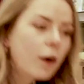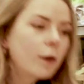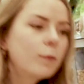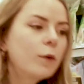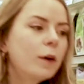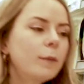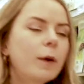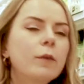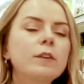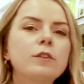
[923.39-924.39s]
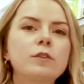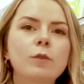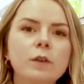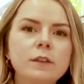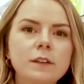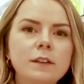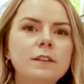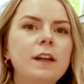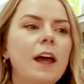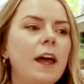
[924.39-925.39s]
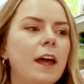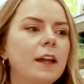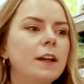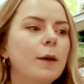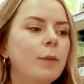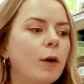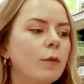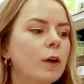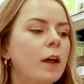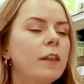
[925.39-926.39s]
are more about the sources and about